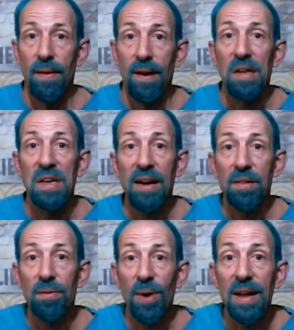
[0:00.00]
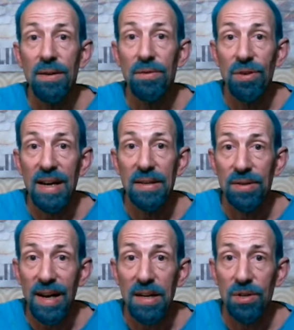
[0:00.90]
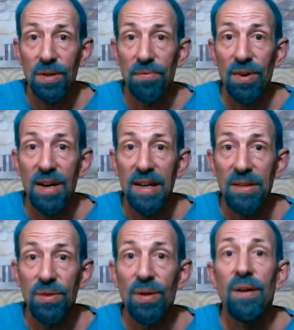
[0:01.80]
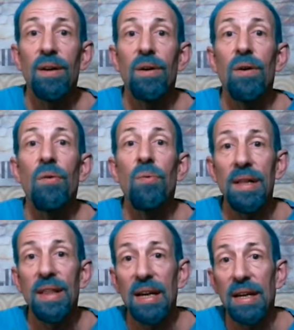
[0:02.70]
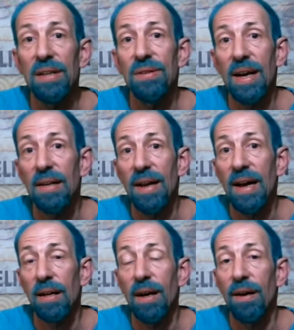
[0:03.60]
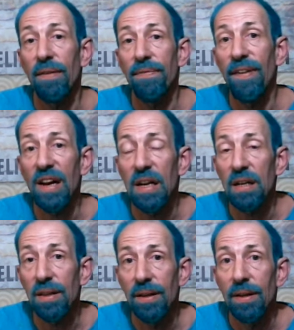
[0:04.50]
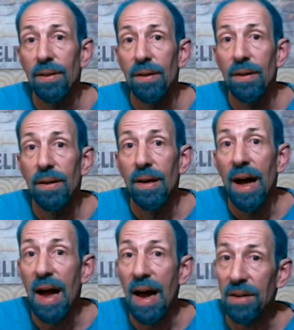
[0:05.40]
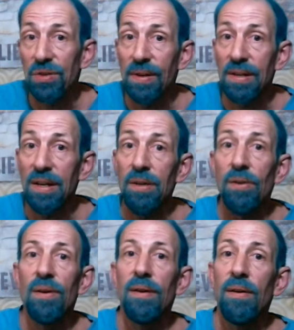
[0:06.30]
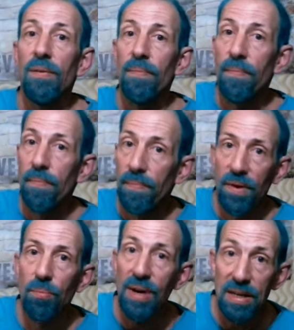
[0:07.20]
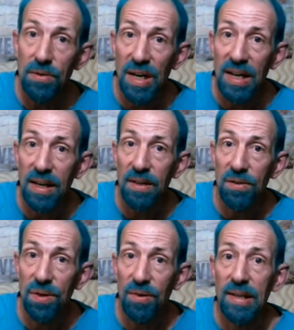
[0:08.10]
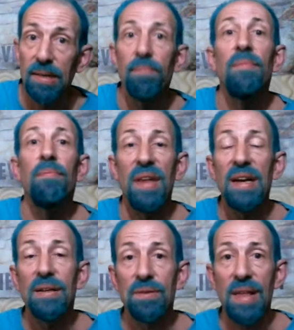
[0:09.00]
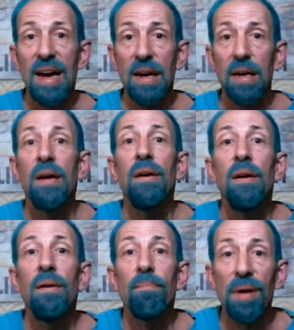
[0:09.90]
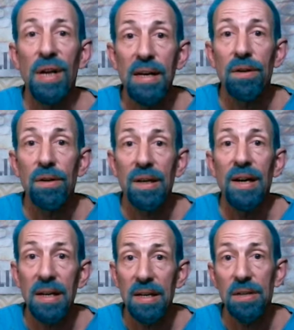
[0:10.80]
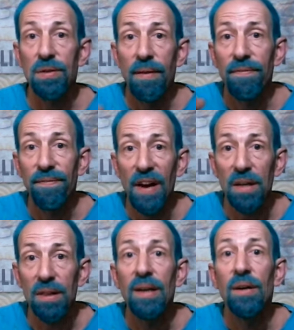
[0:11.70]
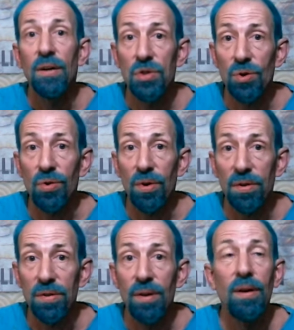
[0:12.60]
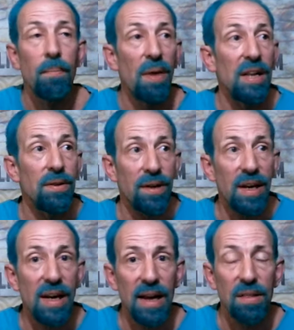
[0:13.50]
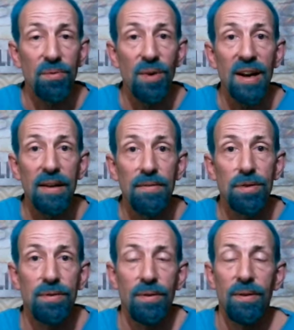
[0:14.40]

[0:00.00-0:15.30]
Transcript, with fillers: Now, the way the translation reads, we think it's a lack of faith. Actually, when you dig into it, it is that Peter cut his faith short by looking at the waves.